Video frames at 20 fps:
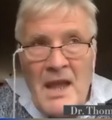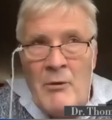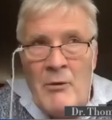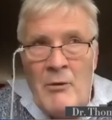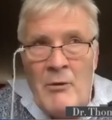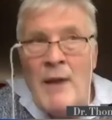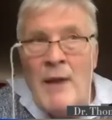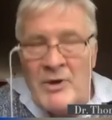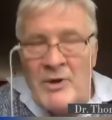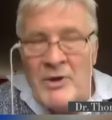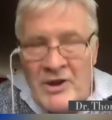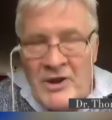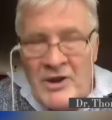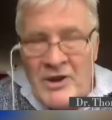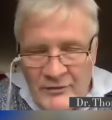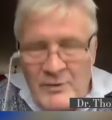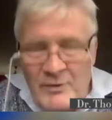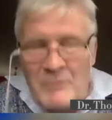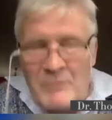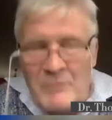well, I mean, he's
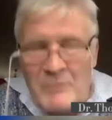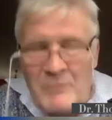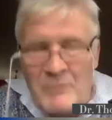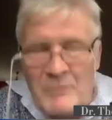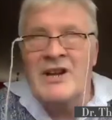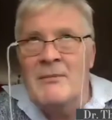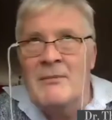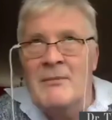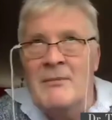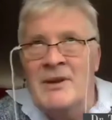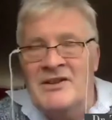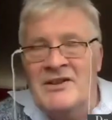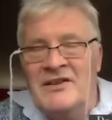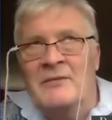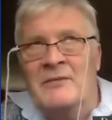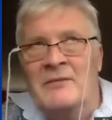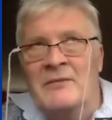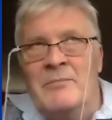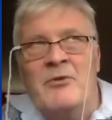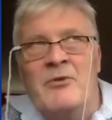from Australia, but this is
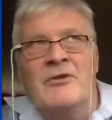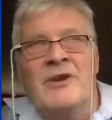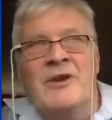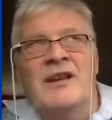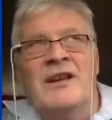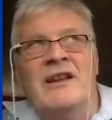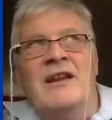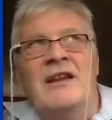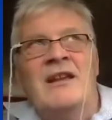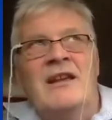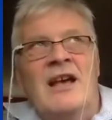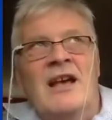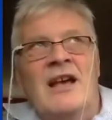in Papua New Guinea.